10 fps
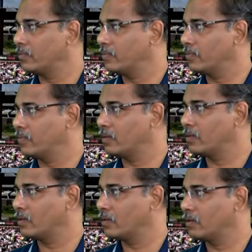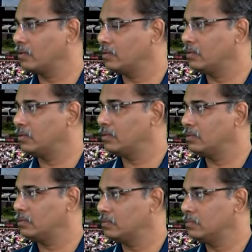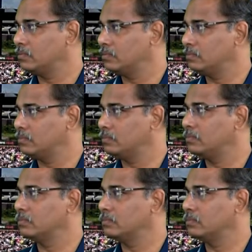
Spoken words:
(silent)